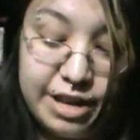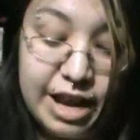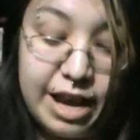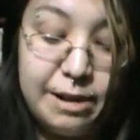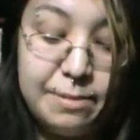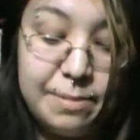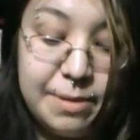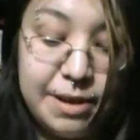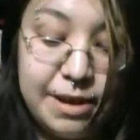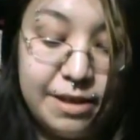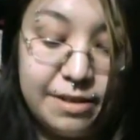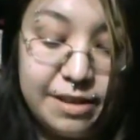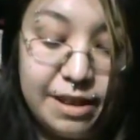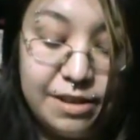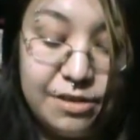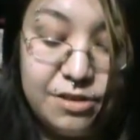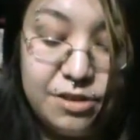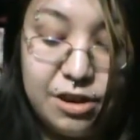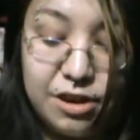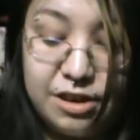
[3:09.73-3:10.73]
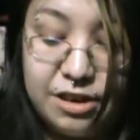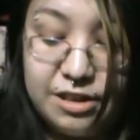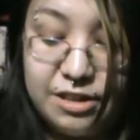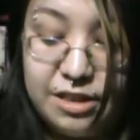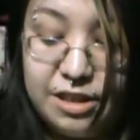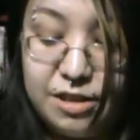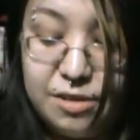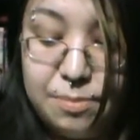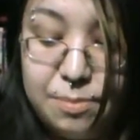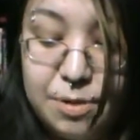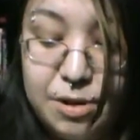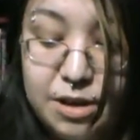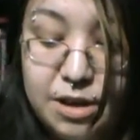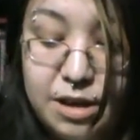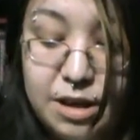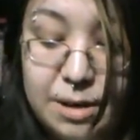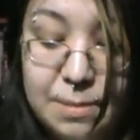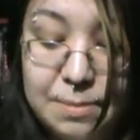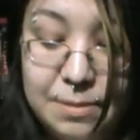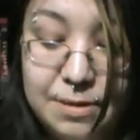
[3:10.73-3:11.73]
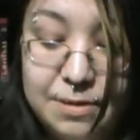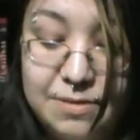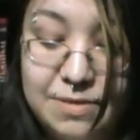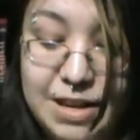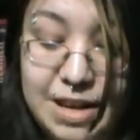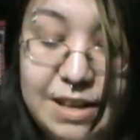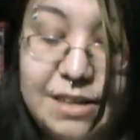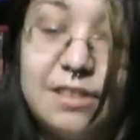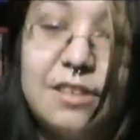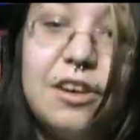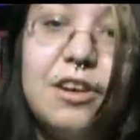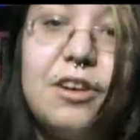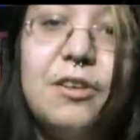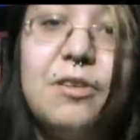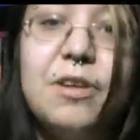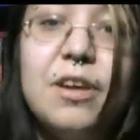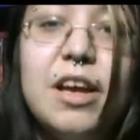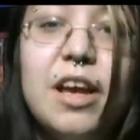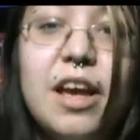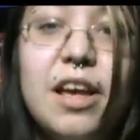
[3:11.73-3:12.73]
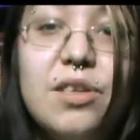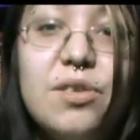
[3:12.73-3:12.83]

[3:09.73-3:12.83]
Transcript: yet because I started this book a couple of days ago.